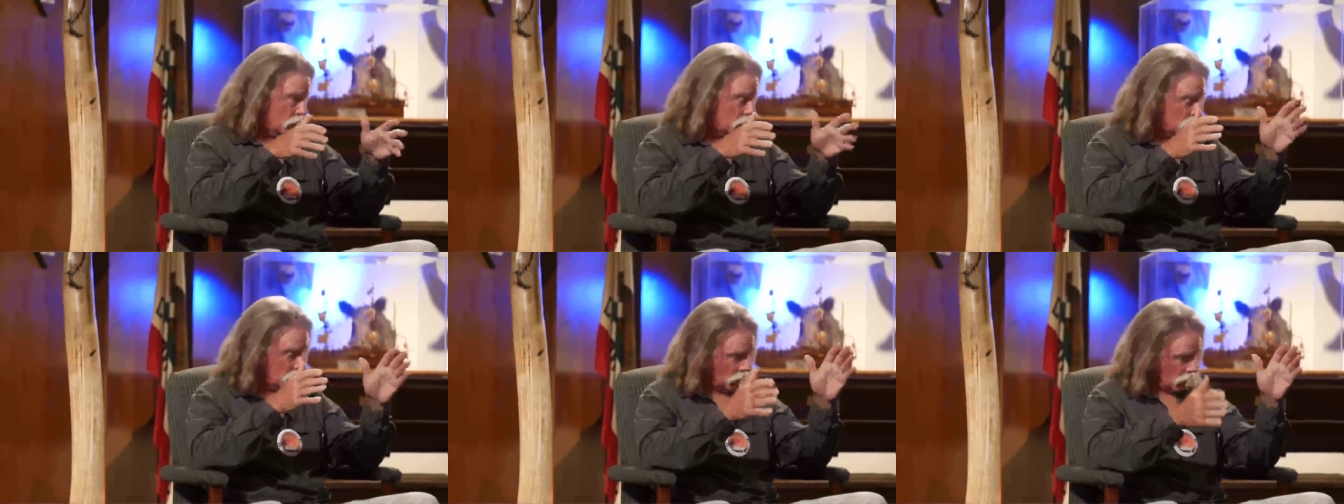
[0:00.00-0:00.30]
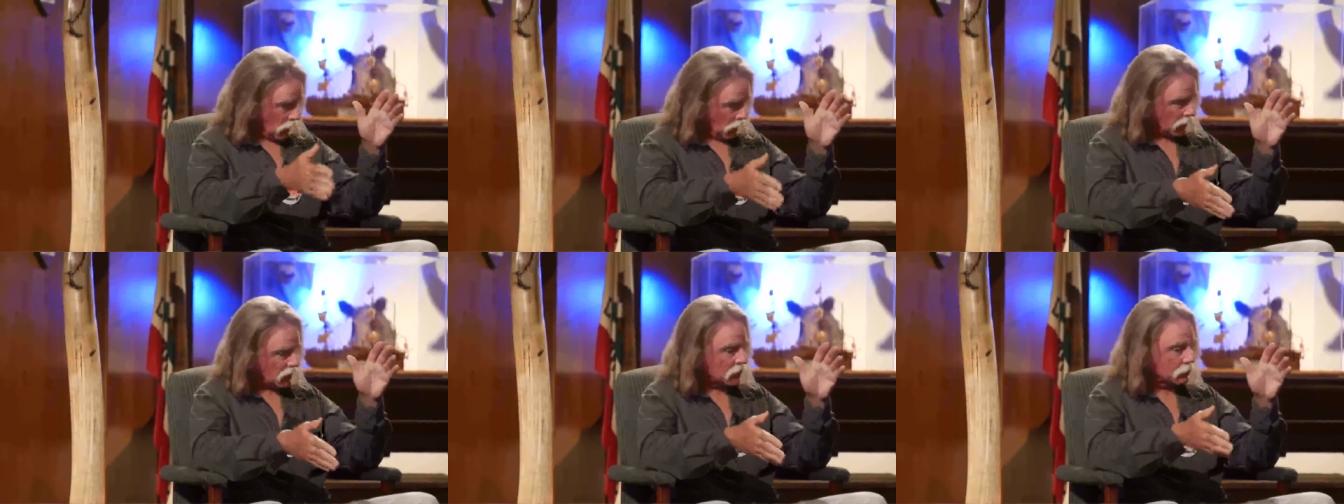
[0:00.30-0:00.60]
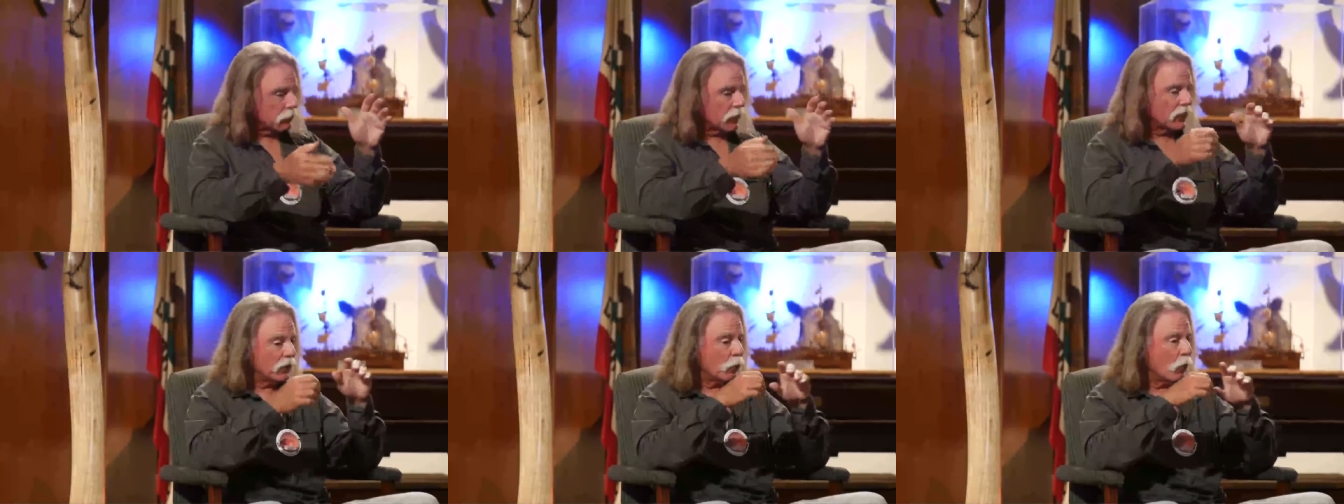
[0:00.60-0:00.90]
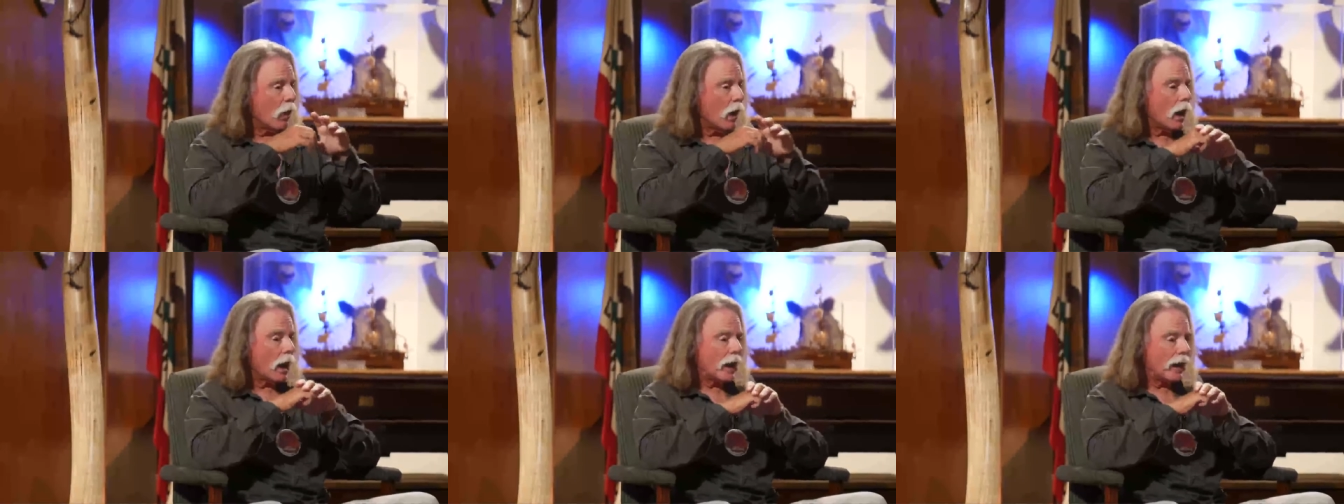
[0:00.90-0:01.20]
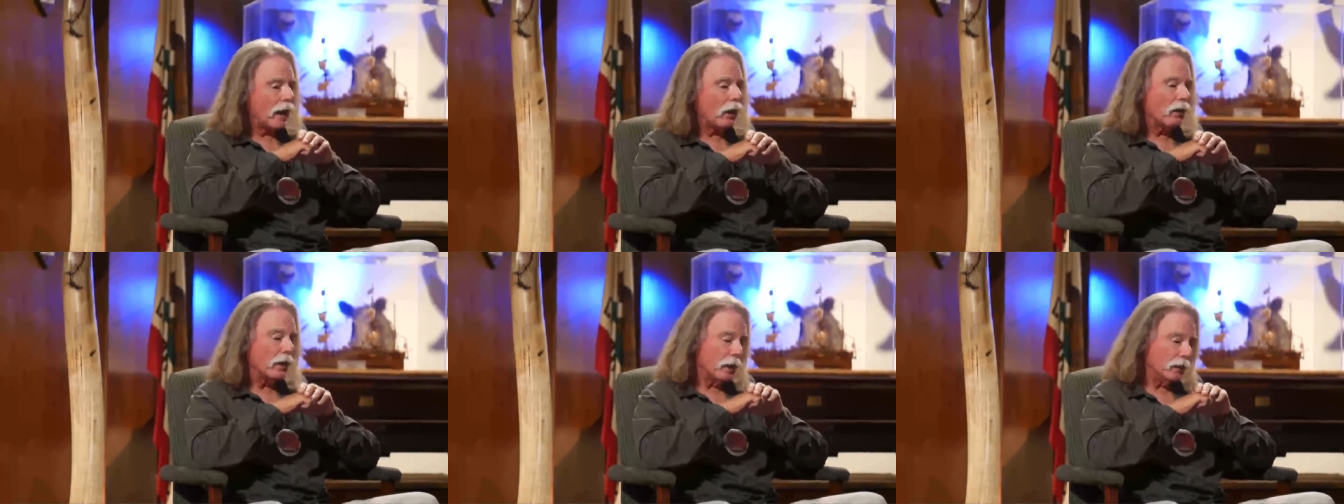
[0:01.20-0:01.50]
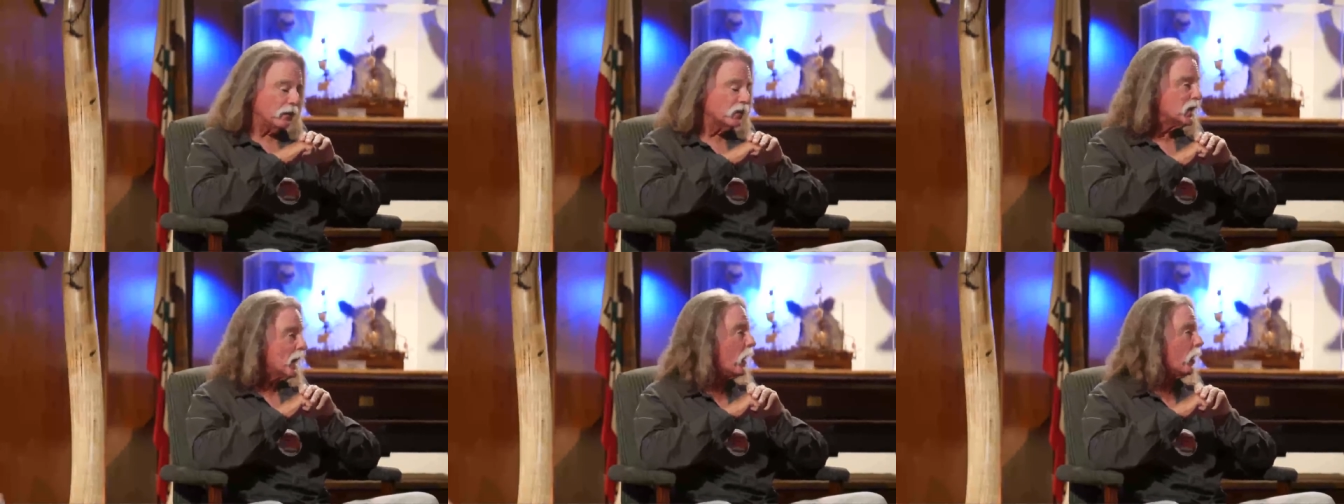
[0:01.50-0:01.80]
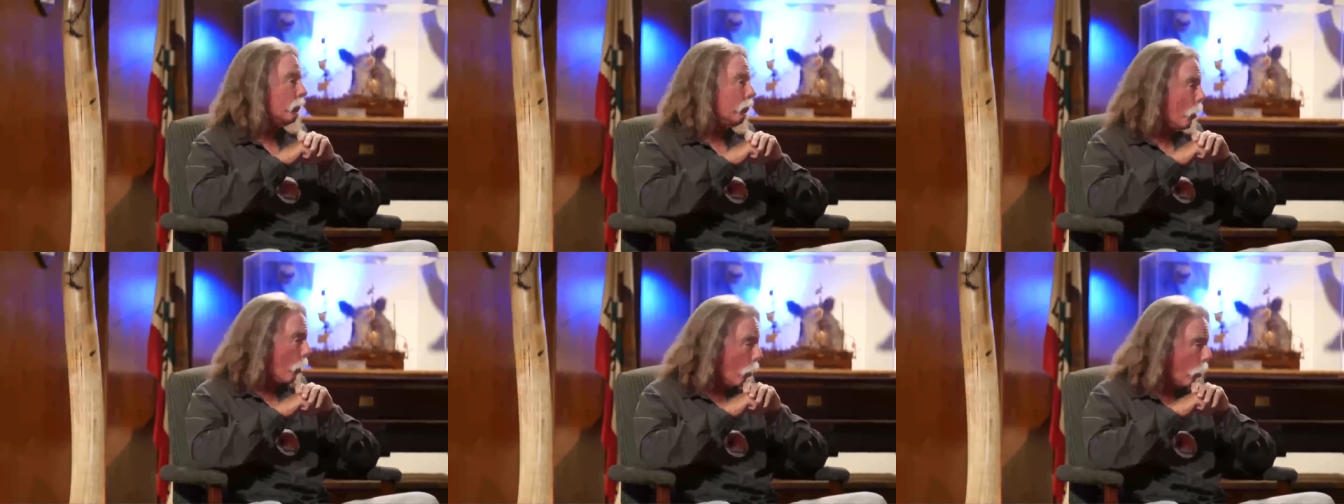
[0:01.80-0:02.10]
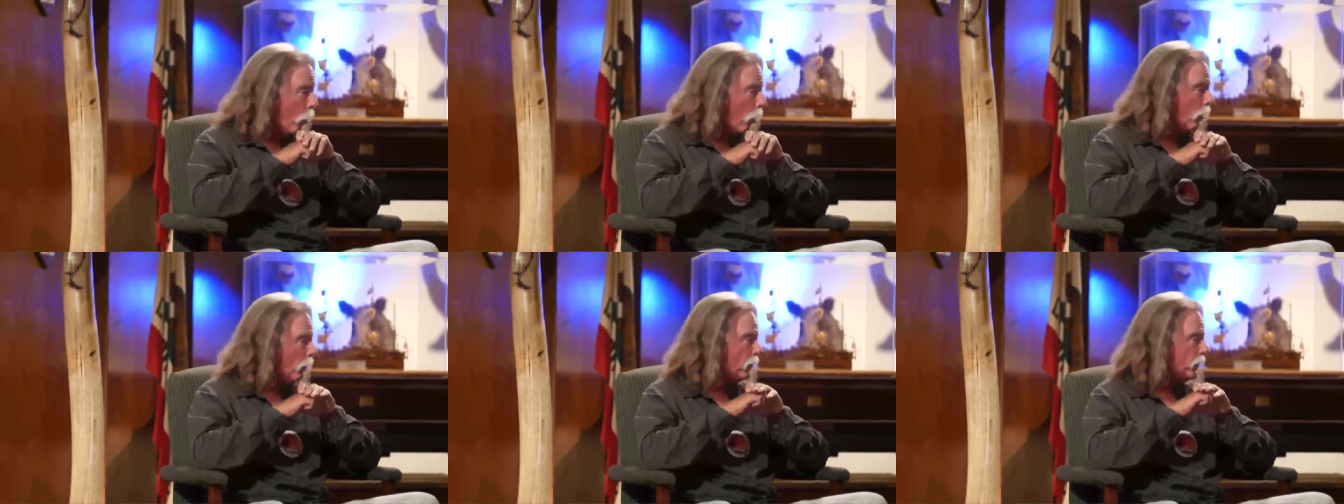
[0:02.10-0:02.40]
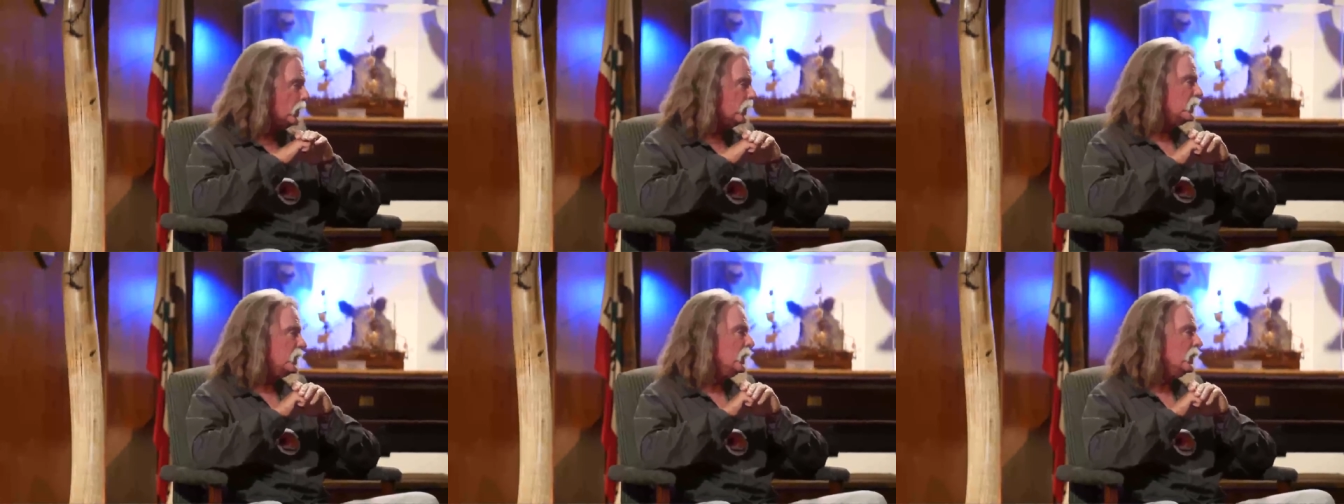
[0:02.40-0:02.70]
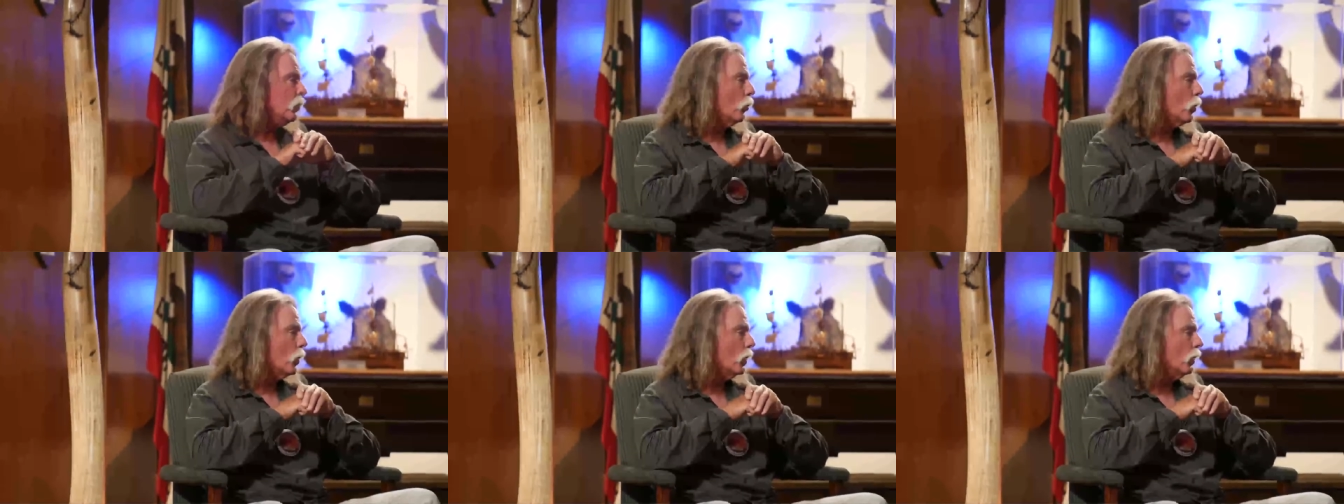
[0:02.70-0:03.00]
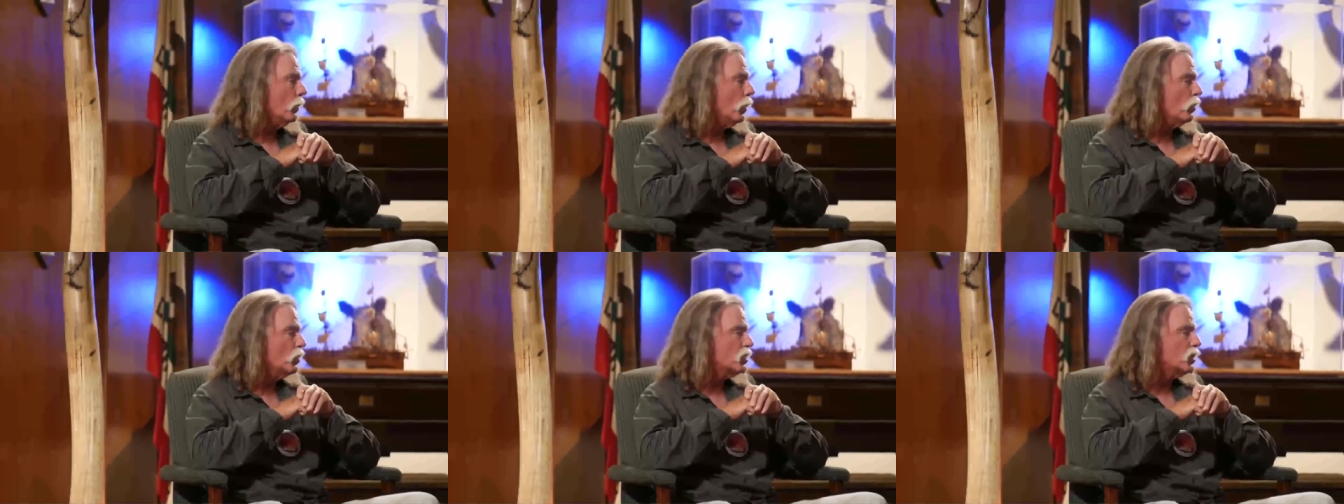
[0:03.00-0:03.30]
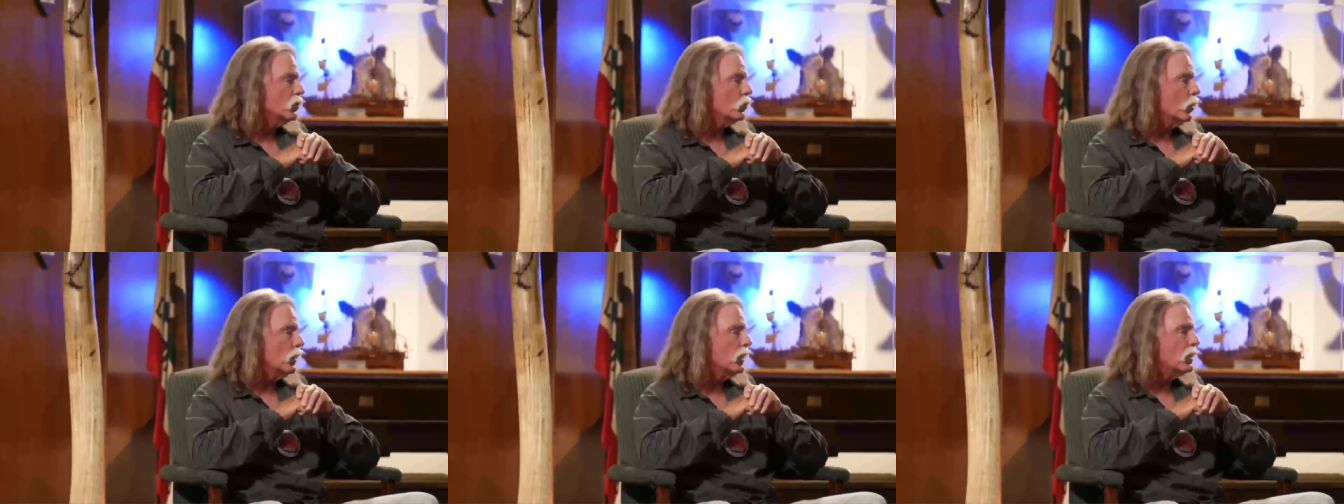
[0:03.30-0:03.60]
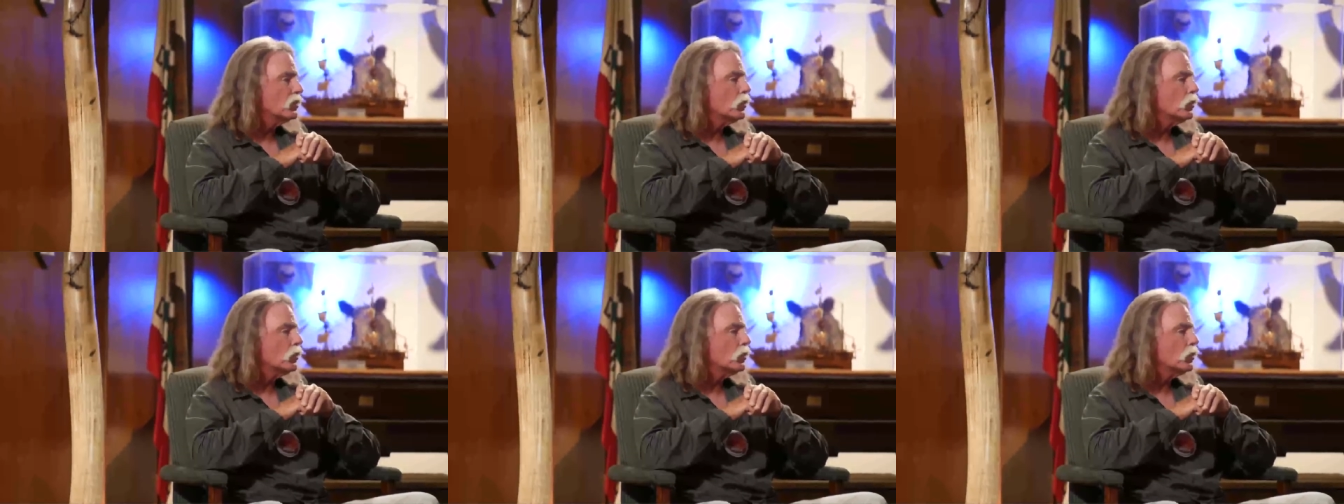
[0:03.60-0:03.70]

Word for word: I'll explain why, how that South Pole fits into World Ocean Week.